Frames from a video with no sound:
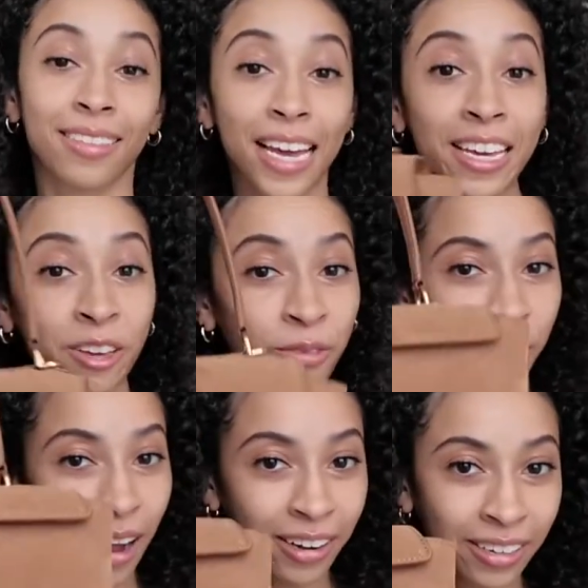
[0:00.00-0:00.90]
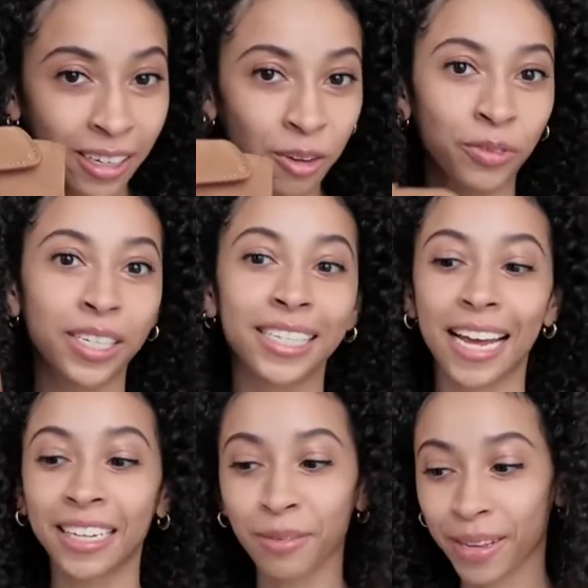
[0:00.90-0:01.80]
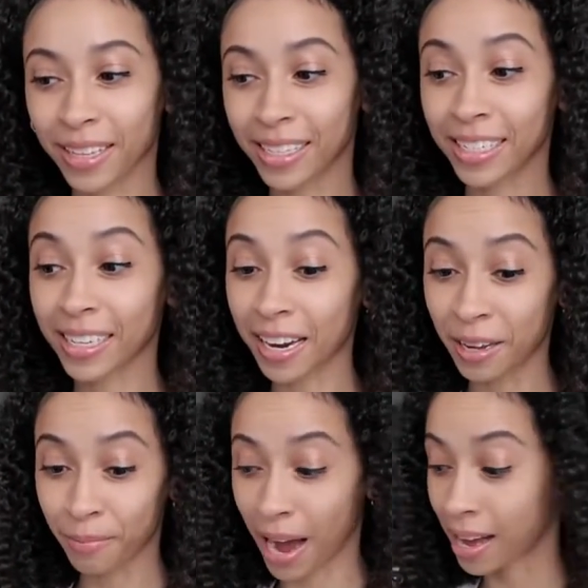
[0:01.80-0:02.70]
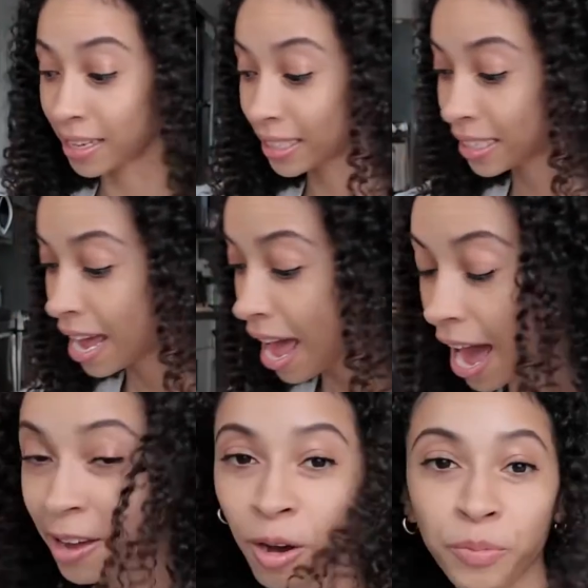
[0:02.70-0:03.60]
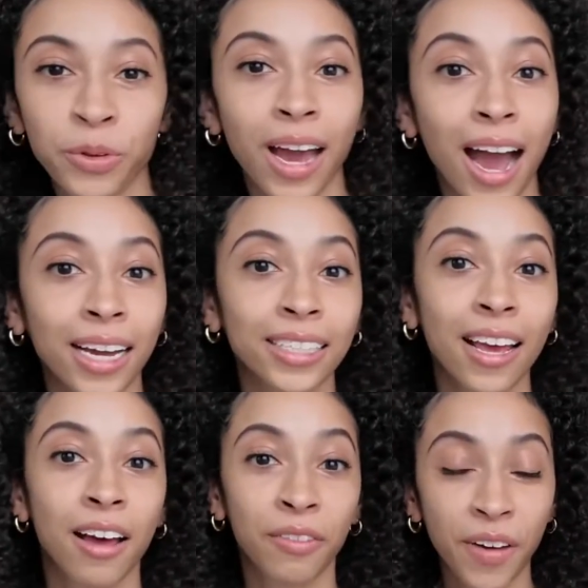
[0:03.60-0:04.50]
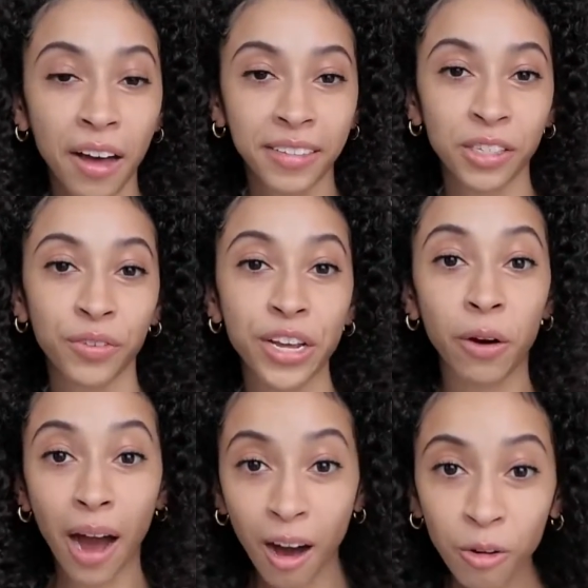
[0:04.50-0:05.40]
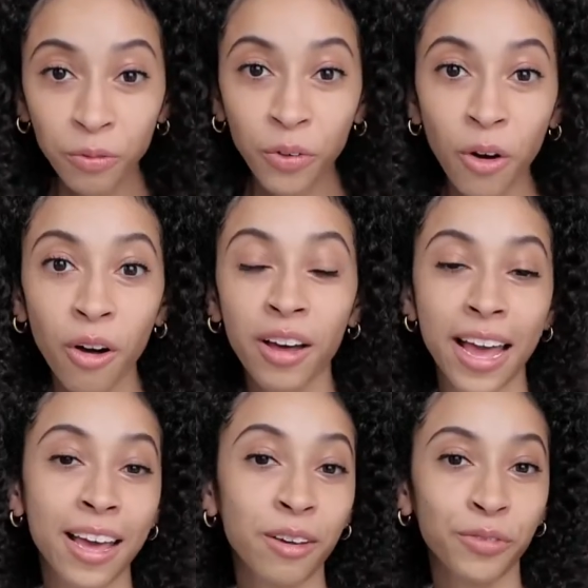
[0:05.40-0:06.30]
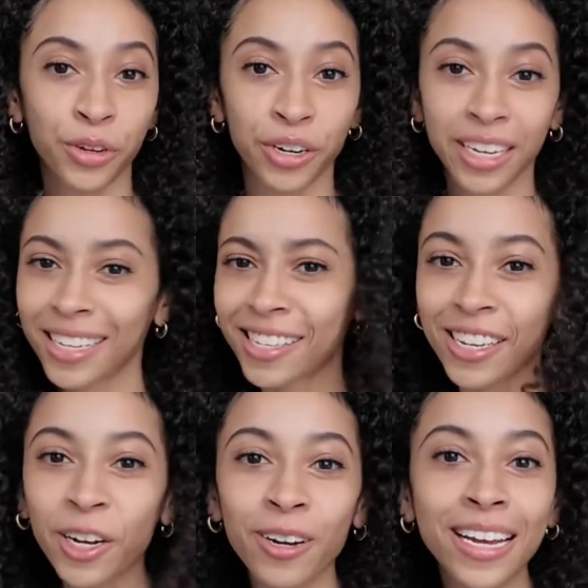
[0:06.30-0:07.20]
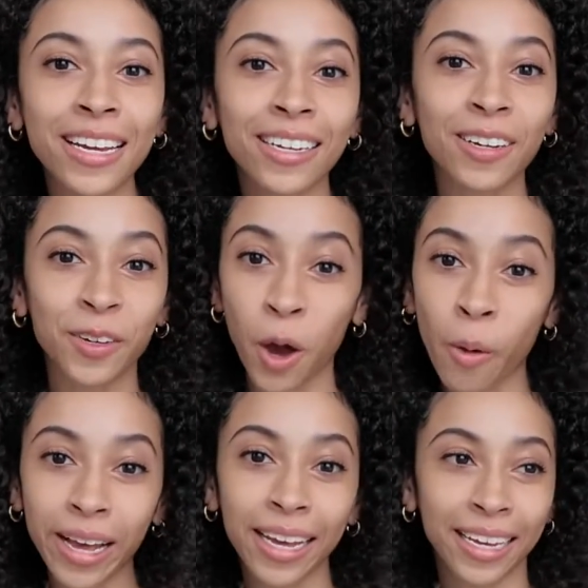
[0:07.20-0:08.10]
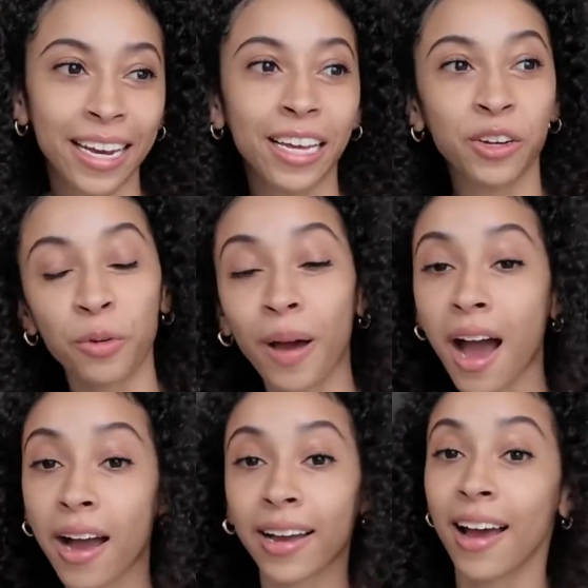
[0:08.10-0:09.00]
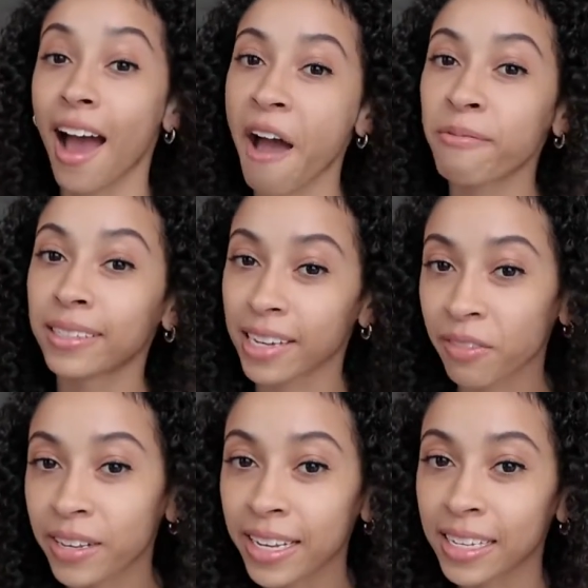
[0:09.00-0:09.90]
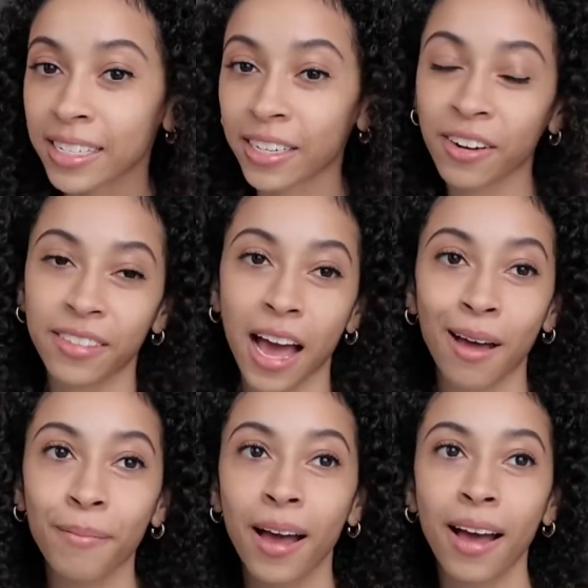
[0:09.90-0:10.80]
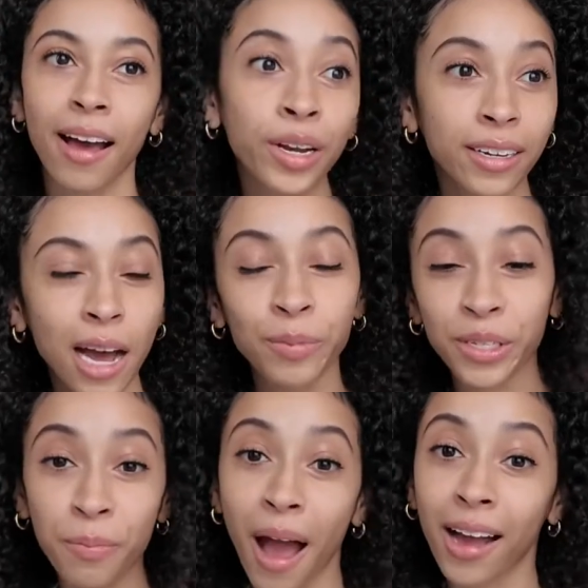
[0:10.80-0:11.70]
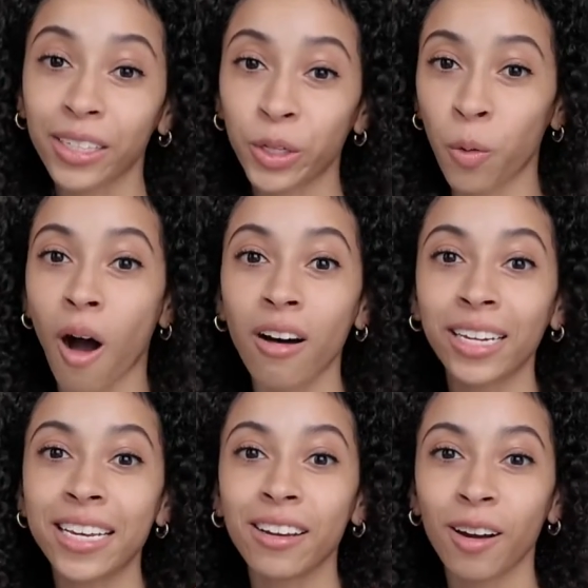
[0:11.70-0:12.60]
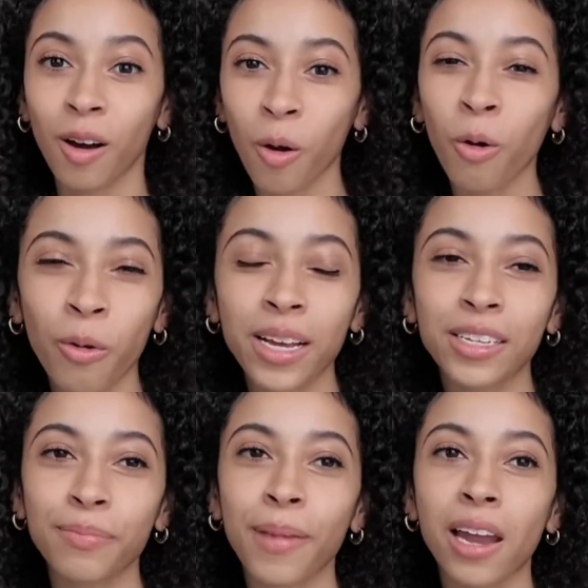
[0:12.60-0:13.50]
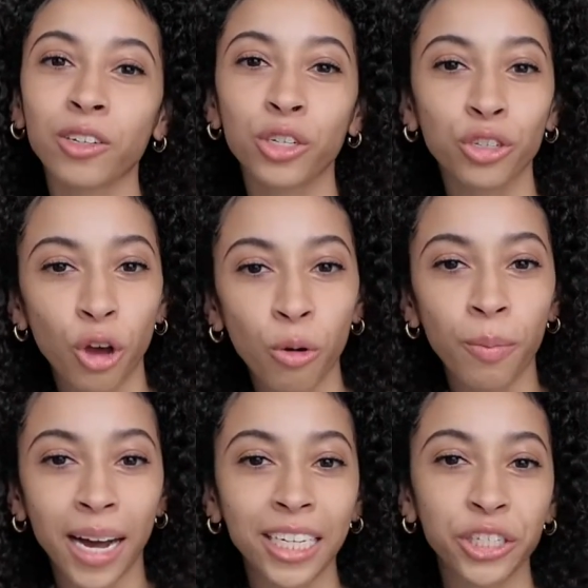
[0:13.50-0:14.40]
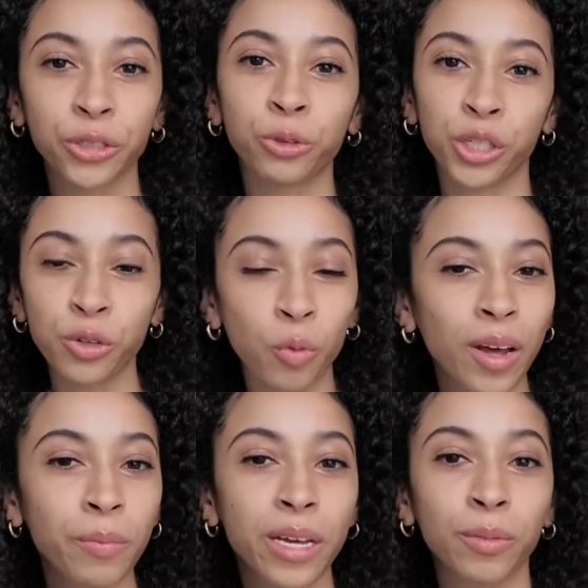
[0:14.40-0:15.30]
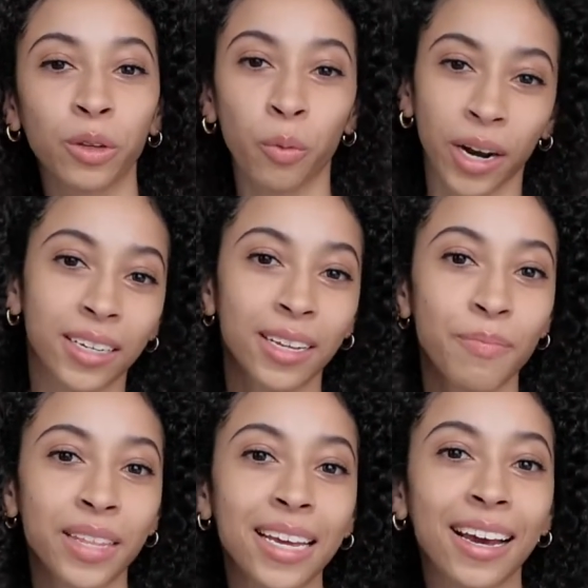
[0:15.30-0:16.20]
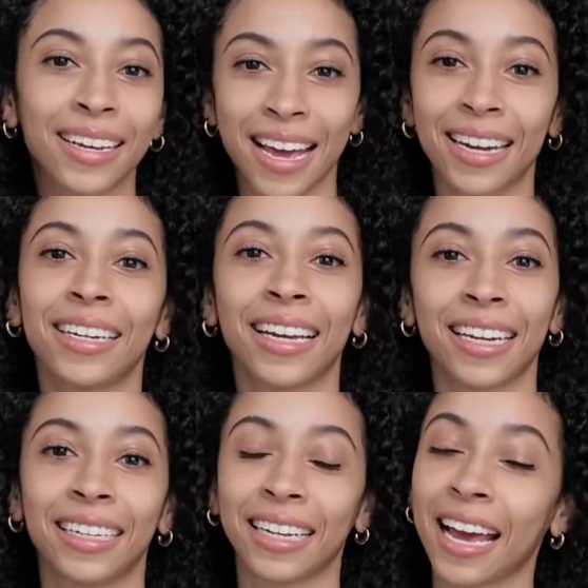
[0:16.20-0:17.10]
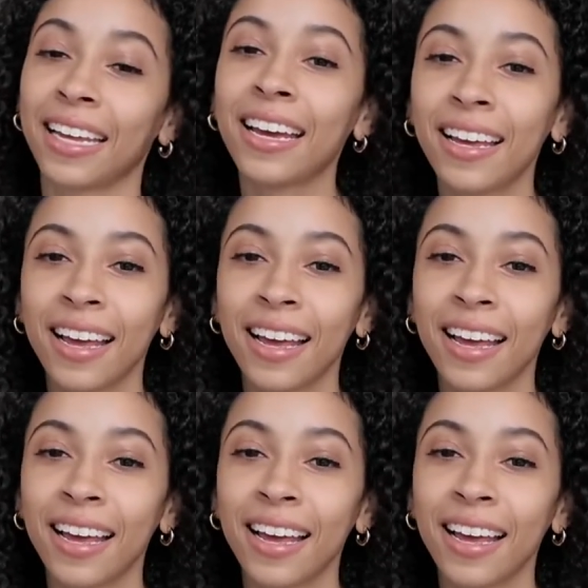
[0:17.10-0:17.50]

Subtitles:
Thank you, Verano Hill, for sending me these stunning bags. I hope you guys found this video helpful. If you're considering going and getting a new bag, I would definitely consider them. When it comes to bags, quality always matters so much. You just want to be able to wear something again and again and again.